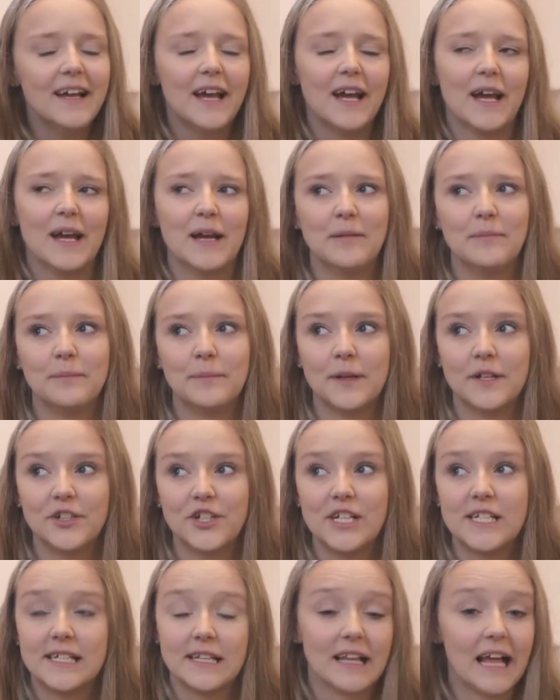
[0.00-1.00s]
but
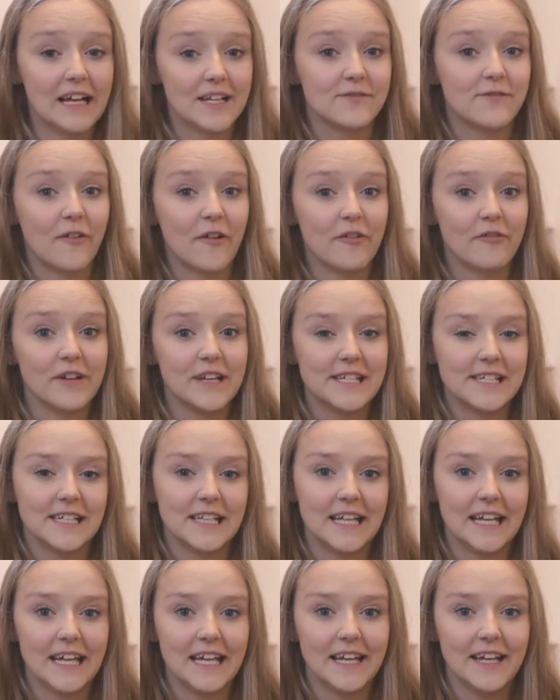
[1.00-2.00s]
she still has very
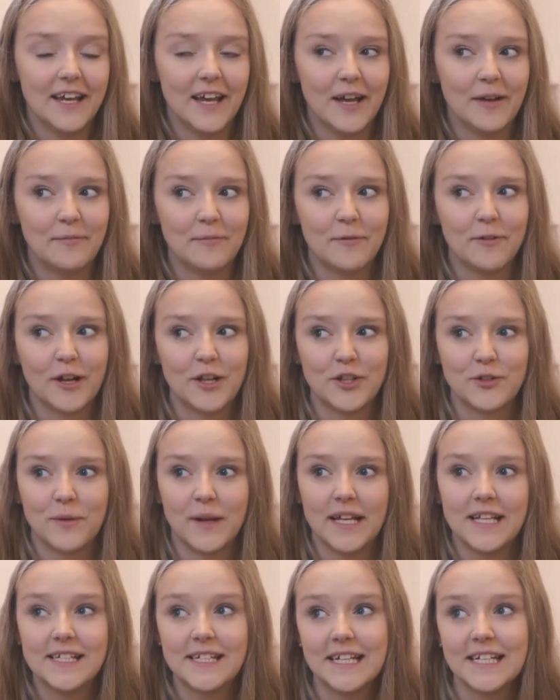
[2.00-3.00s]
recently
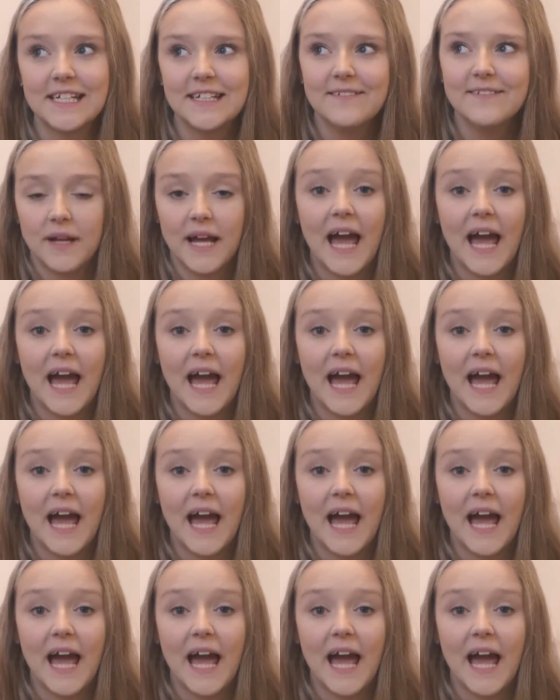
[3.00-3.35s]
graduated.